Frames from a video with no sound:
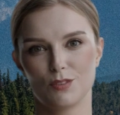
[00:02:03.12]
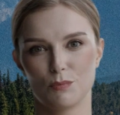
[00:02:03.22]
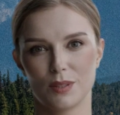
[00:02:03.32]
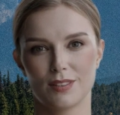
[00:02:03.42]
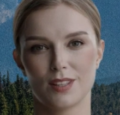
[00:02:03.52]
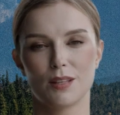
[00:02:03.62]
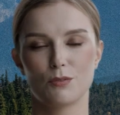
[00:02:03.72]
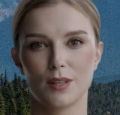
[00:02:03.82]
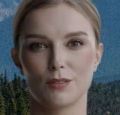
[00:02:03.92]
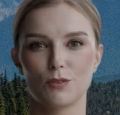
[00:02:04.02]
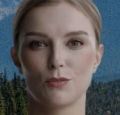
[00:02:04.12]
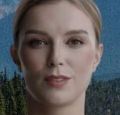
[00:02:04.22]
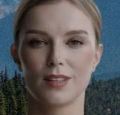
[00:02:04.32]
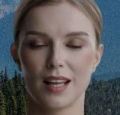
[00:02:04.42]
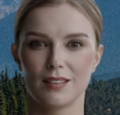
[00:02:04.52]
to bring together
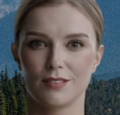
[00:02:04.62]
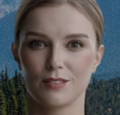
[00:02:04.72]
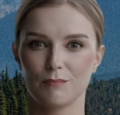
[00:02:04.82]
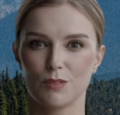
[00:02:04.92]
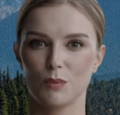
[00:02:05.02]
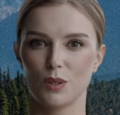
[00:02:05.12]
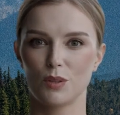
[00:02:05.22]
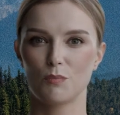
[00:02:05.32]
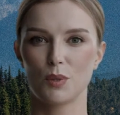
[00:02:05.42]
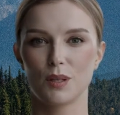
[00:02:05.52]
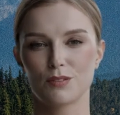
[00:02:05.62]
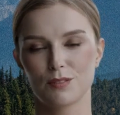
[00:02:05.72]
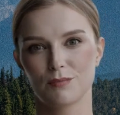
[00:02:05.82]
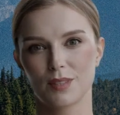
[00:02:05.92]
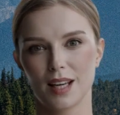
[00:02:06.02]
enthusiasts from all
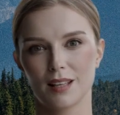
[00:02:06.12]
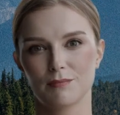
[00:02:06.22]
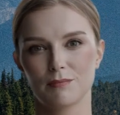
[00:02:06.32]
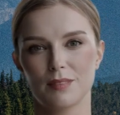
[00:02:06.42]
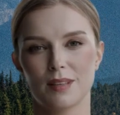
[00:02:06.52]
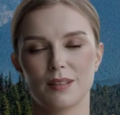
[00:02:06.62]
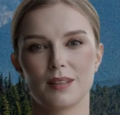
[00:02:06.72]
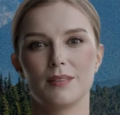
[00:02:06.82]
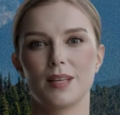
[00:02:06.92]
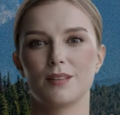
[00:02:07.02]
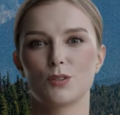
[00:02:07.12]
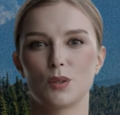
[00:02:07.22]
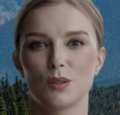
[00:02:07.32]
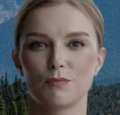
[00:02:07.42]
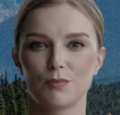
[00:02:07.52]
walks of life. That's
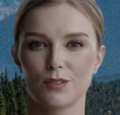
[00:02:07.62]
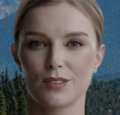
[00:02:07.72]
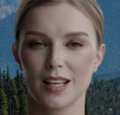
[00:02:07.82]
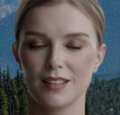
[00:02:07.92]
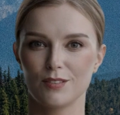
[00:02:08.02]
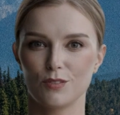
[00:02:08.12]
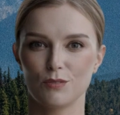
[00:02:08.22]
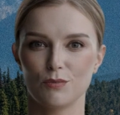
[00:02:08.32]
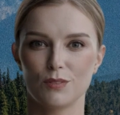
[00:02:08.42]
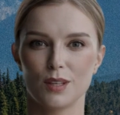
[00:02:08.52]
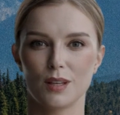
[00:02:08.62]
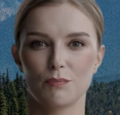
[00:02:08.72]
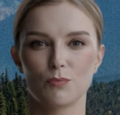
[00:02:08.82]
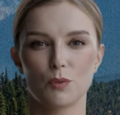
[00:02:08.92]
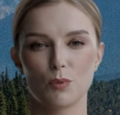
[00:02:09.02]
all for today's news.
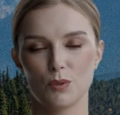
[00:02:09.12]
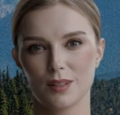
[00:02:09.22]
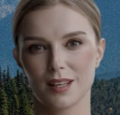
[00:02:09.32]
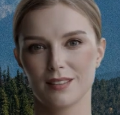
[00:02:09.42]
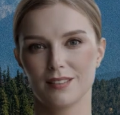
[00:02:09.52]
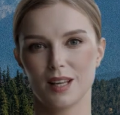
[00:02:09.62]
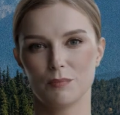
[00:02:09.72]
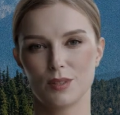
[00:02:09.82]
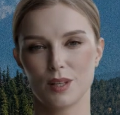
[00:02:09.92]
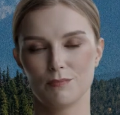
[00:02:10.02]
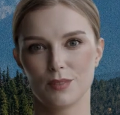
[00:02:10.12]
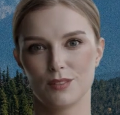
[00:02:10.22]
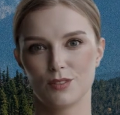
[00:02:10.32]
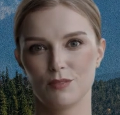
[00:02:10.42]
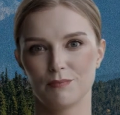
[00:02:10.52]
For more in-depth
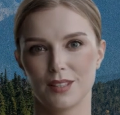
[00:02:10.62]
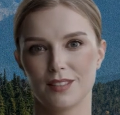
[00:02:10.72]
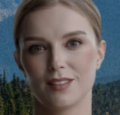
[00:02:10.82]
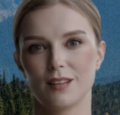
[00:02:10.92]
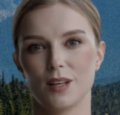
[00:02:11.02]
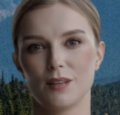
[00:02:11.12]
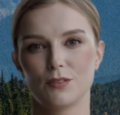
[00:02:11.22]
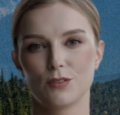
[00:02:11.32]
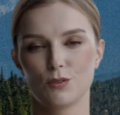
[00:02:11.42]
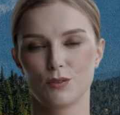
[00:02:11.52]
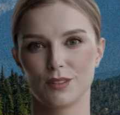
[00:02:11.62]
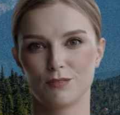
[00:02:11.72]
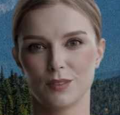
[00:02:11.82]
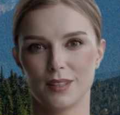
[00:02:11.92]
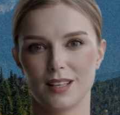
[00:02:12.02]
coverage of these and other
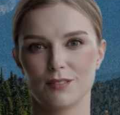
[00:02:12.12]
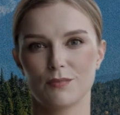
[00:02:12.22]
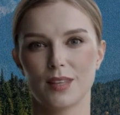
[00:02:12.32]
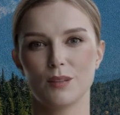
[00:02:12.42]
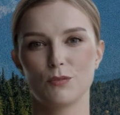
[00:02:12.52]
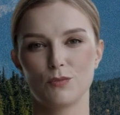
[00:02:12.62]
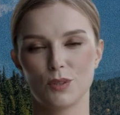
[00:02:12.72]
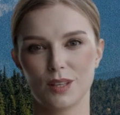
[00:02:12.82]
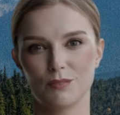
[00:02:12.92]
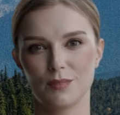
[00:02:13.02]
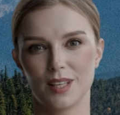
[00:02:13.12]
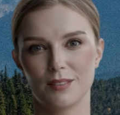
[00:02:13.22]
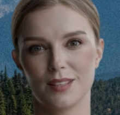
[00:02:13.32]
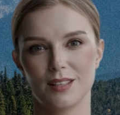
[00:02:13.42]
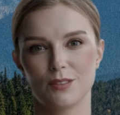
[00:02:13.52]
stories related to the outdoor
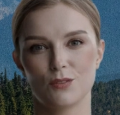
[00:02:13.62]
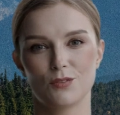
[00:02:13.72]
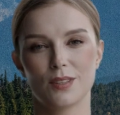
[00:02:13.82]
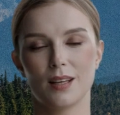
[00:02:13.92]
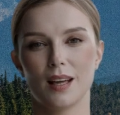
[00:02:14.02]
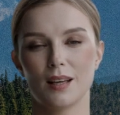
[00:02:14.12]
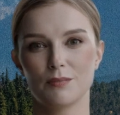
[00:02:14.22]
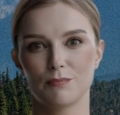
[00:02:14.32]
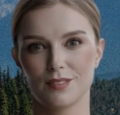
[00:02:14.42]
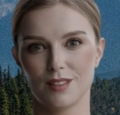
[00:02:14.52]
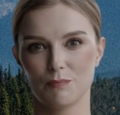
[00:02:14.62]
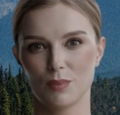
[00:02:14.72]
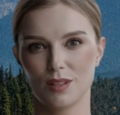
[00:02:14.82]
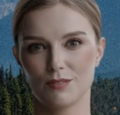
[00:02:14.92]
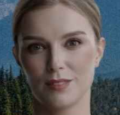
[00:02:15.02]
hospitality industry, visit
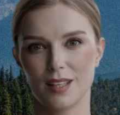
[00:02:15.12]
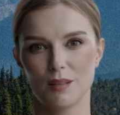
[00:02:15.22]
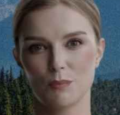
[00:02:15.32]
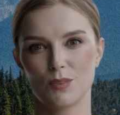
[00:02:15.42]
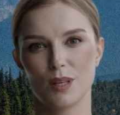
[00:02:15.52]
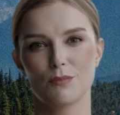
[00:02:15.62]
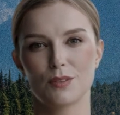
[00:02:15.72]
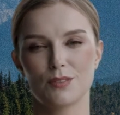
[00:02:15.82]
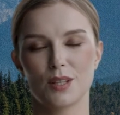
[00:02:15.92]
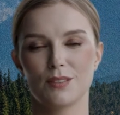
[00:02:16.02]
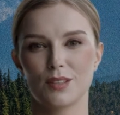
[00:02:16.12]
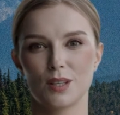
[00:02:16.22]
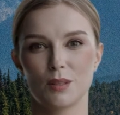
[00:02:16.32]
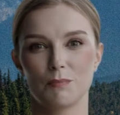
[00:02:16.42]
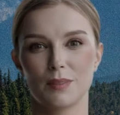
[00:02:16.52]

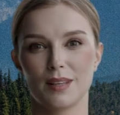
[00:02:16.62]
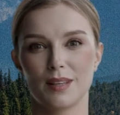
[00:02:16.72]
moderncampground.com.